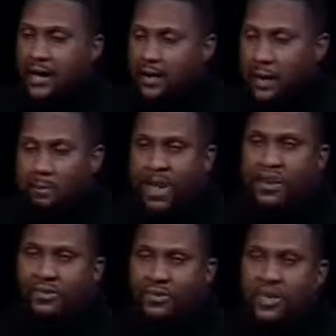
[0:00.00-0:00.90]
I'm
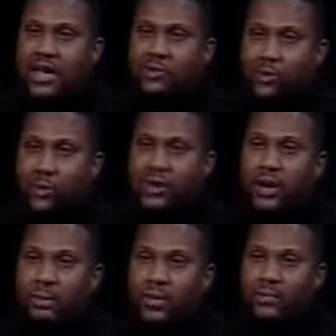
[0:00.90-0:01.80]
passing this thing out to a whole
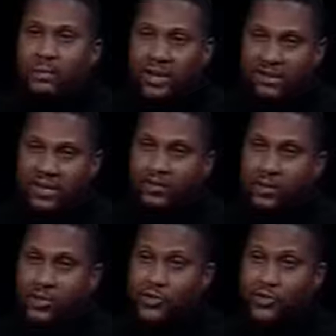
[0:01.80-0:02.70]
lot of people. It makes sense for
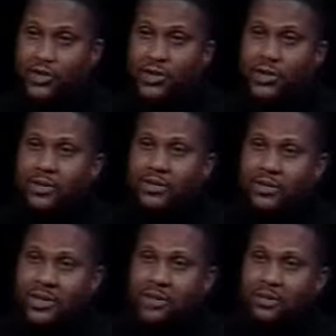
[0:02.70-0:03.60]
you to
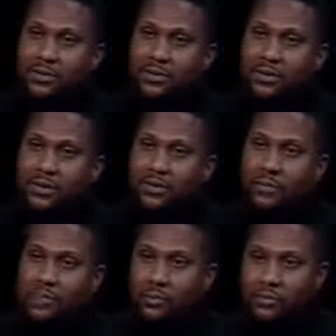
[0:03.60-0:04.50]
get in uh, a
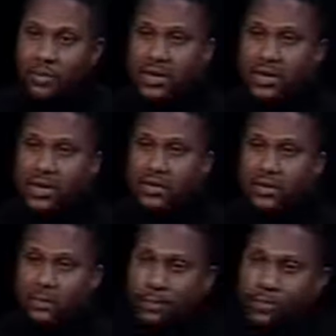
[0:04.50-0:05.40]
venture with me
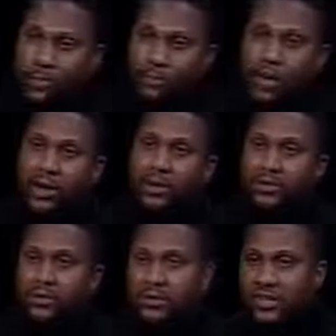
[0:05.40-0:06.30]
to promote your product
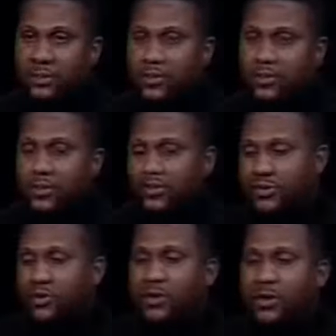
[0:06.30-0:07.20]
to these people and
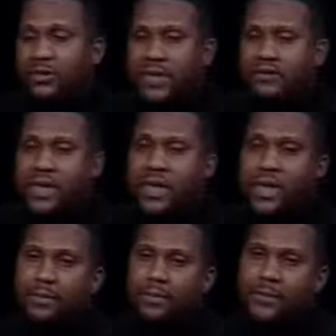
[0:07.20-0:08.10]
so that's finally
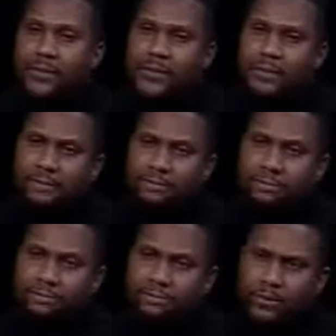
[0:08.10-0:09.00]
happened just a couple
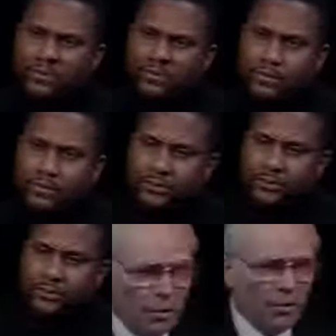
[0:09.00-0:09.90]
minutes what are
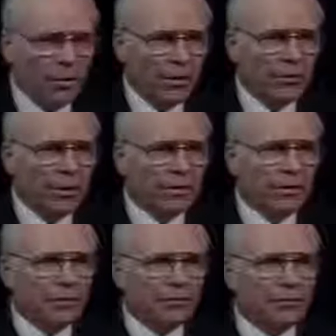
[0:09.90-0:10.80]
your what are your big
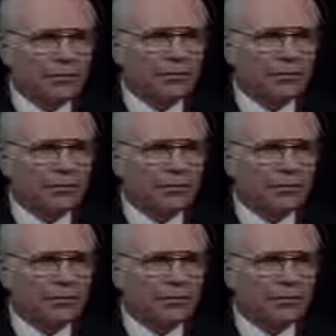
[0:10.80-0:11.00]
dreams